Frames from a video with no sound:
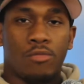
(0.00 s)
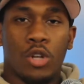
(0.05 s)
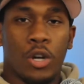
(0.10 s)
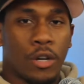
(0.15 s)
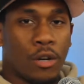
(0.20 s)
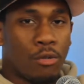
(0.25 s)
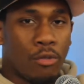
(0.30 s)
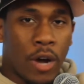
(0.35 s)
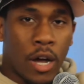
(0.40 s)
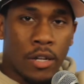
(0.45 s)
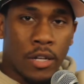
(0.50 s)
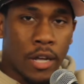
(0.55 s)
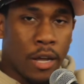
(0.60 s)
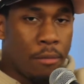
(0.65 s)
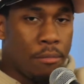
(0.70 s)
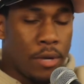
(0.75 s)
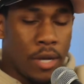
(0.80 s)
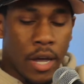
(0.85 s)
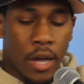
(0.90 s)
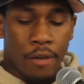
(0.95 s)
looking around the
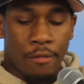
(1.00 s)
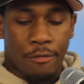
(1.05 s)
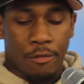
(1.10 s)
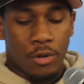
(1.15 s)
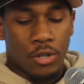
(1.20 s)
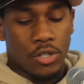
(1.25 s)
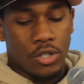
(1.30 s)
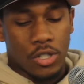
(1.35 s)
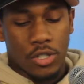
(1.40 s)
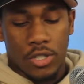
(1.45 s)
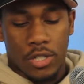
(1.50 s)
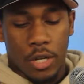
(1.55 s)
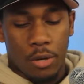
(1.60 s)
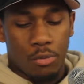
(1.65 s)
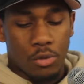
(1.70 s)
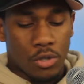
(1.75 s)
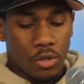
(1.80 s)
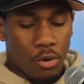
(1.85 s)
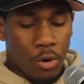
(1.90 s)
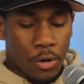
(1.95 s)
NBA at first, just seeing
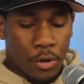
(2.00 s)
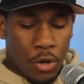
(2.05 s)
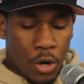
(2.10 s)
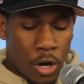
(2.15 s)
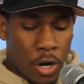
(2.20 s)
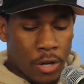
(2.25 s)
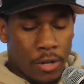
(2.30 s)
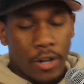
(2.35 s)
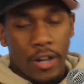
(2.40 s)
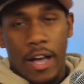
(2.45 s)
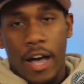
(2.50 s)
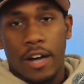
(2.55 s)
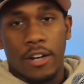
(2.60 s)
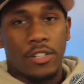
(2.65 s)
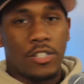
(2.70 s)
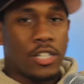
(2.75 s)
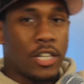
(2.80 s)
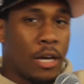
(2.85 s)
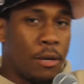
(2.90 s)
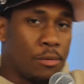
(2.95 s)
what's going on, how the
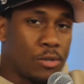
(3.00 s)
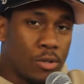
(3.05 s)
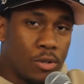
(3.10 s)
teams are